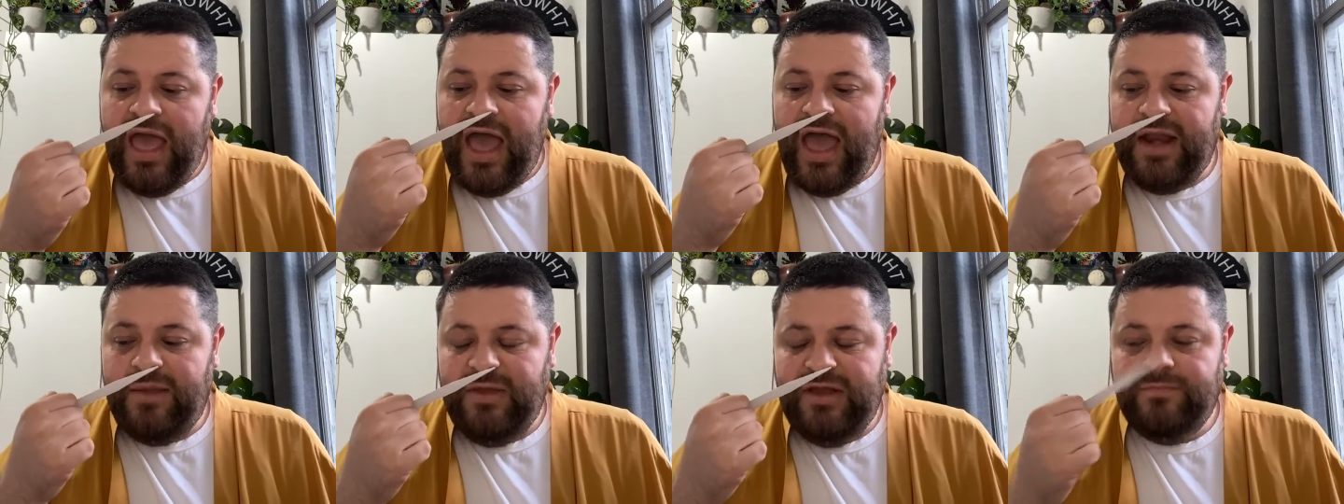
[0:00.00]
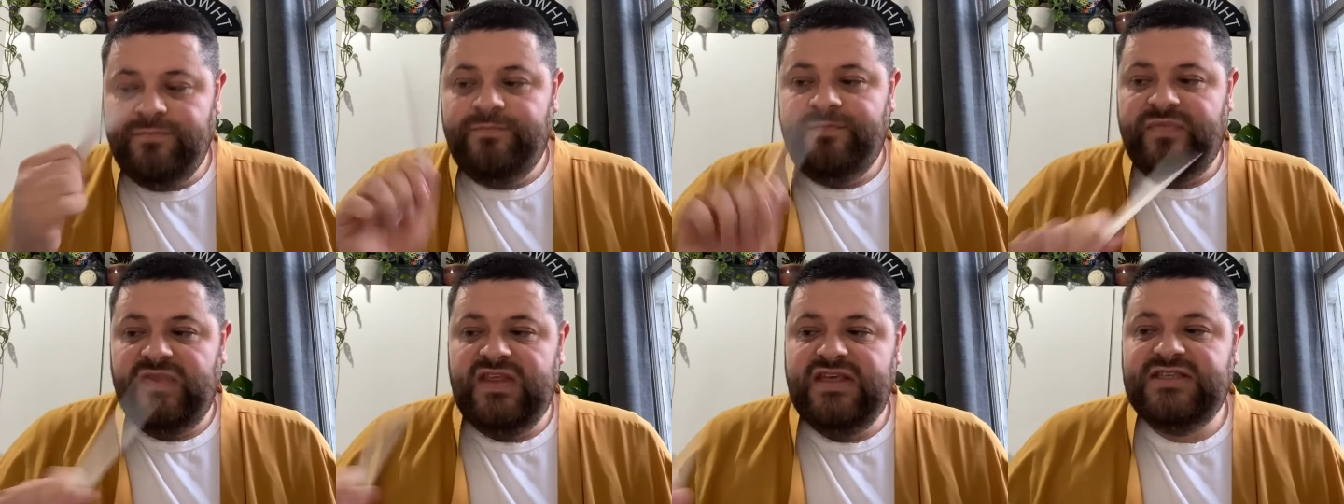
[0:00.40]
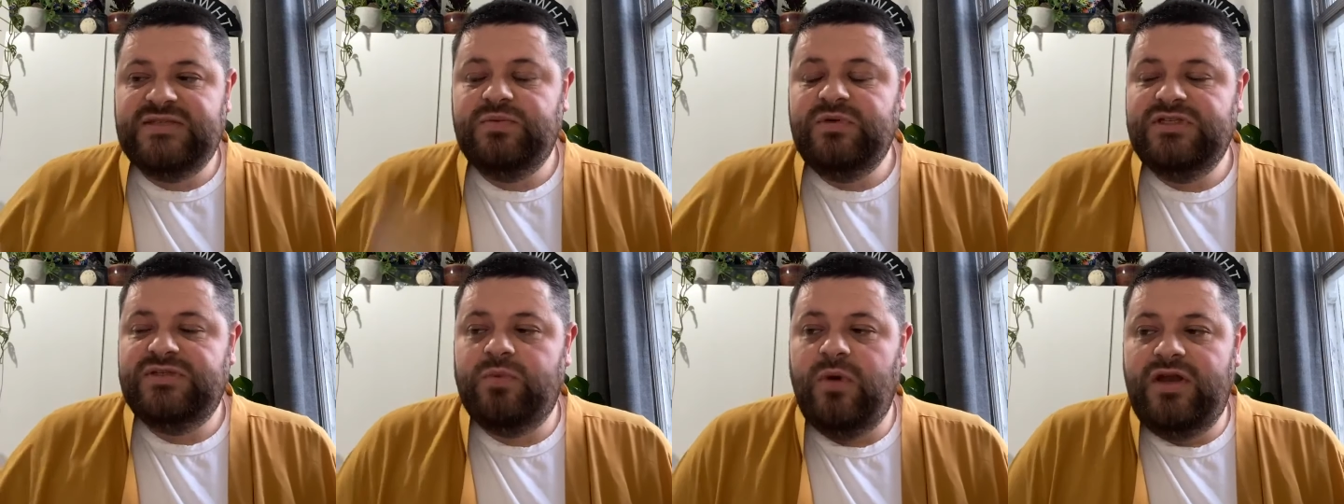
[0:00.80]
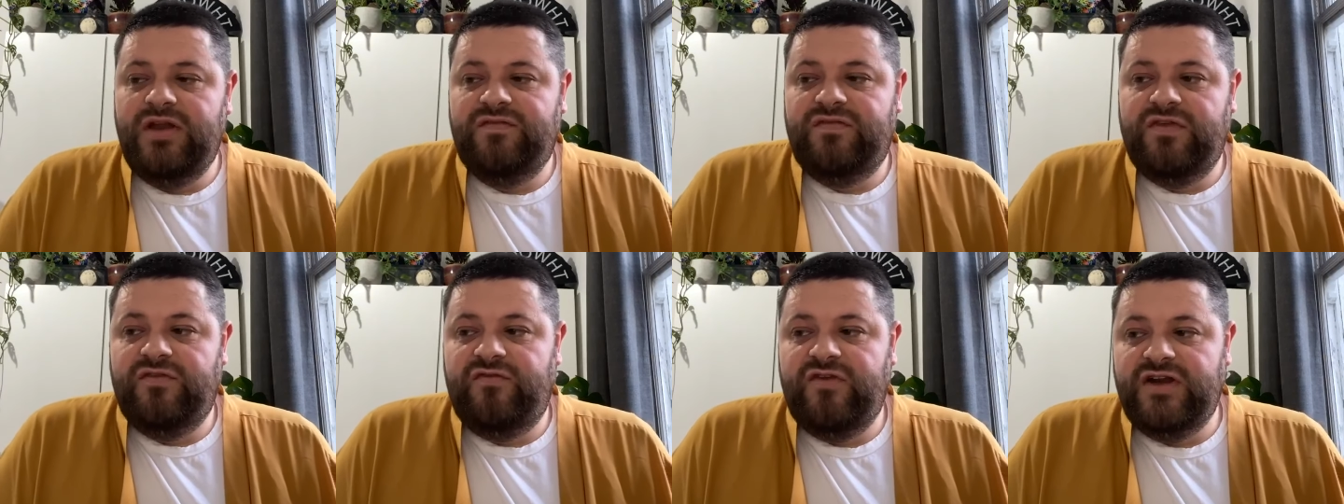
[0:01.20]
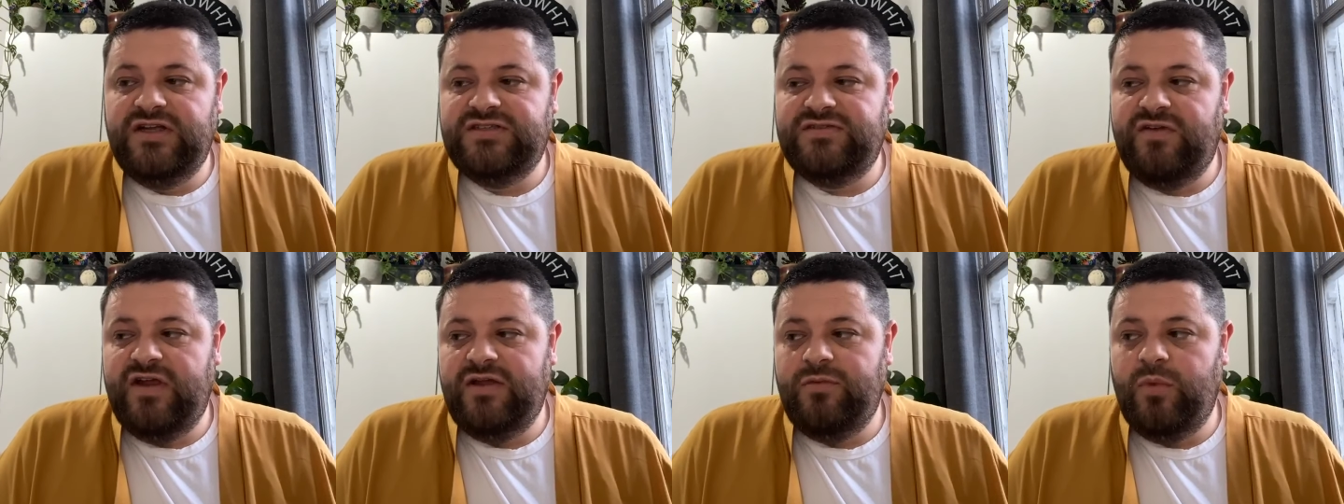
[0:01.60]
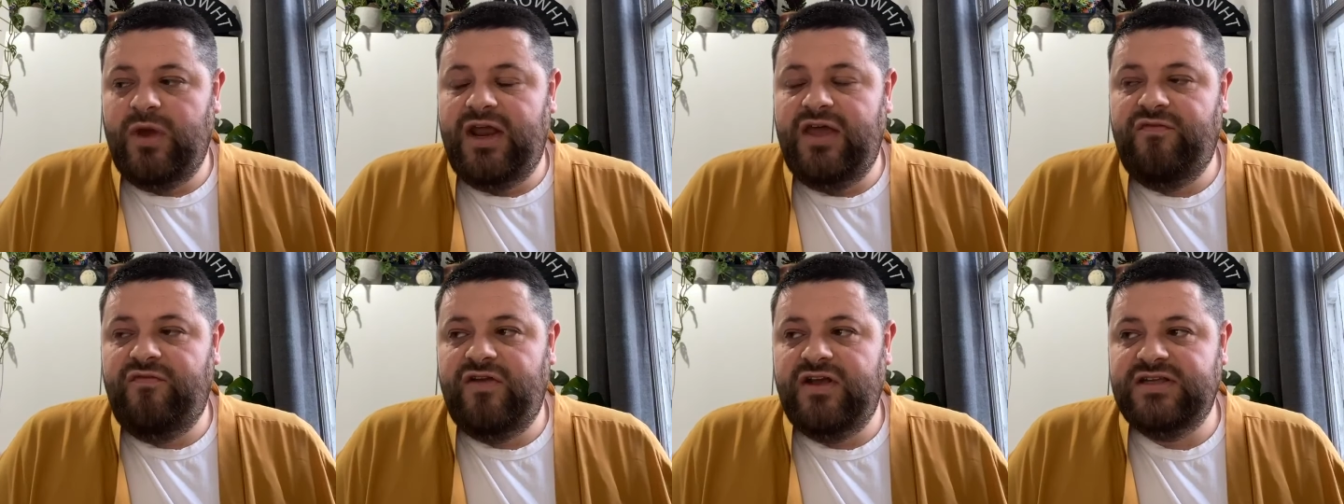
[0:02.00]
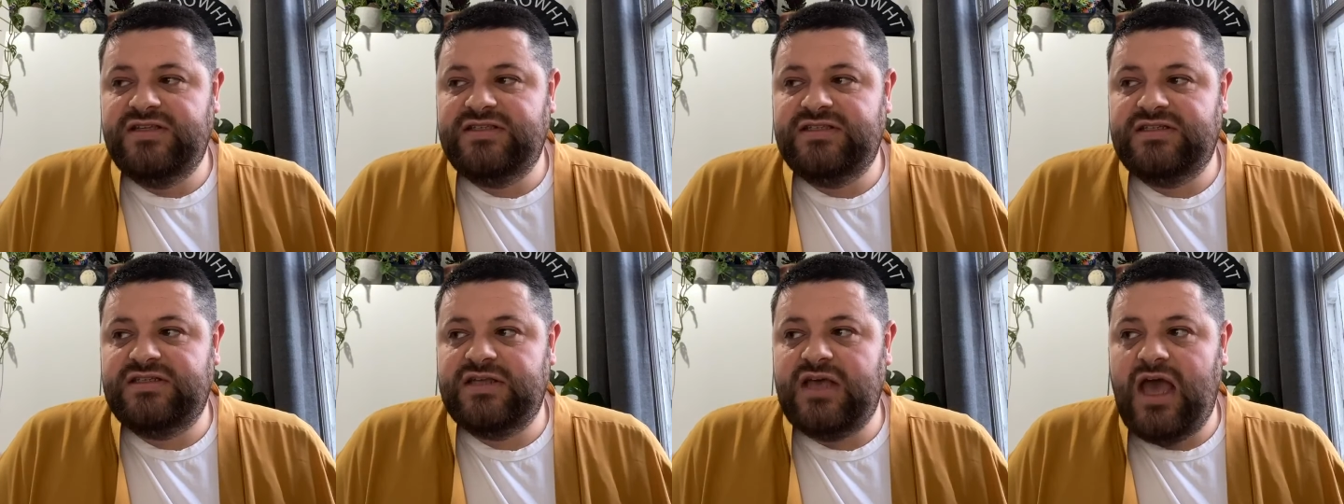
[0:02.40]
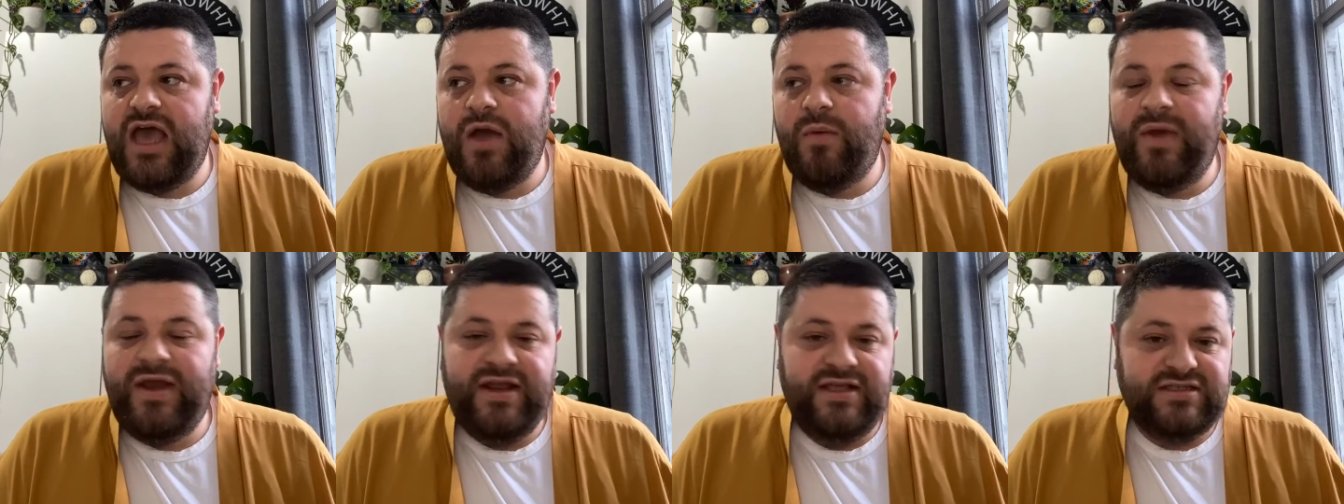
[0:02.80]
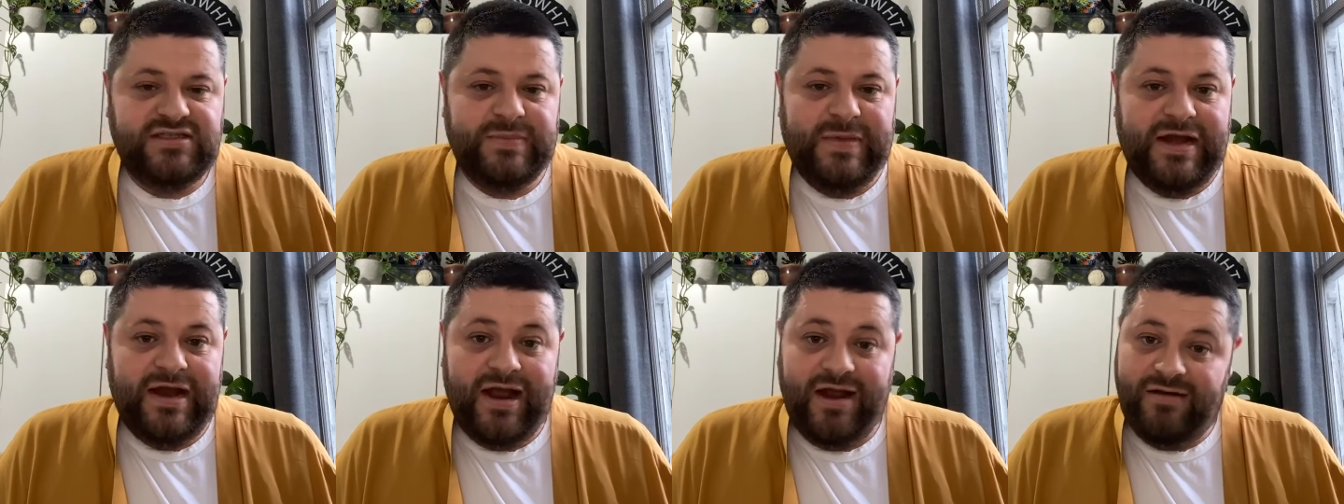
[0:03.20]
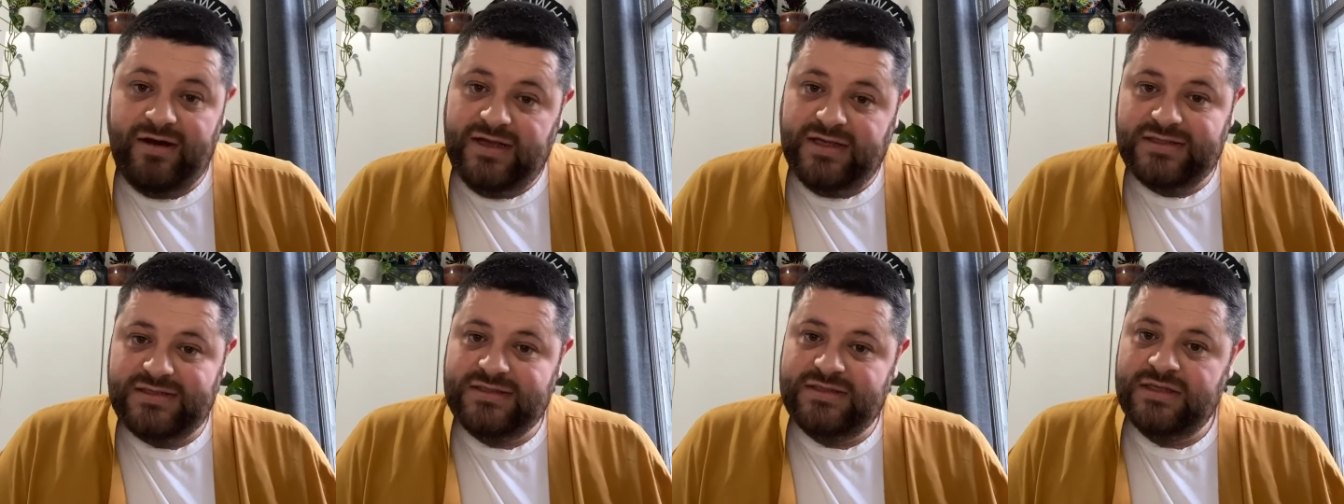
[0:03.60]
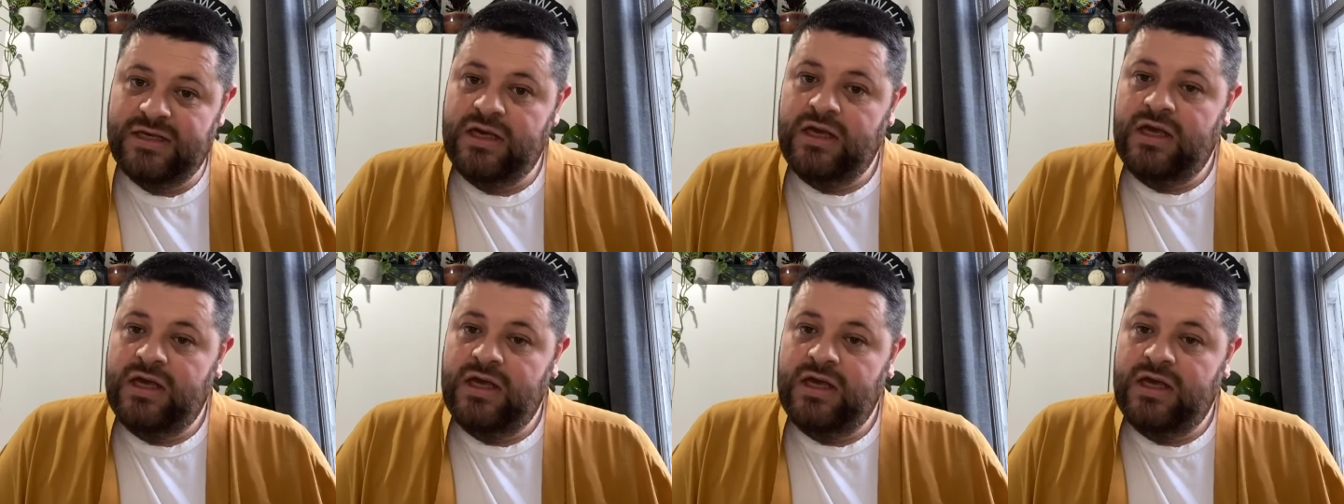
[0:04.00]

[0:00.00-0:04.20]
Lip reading: And I mean, this was one of the first, when I first went into Miller Harris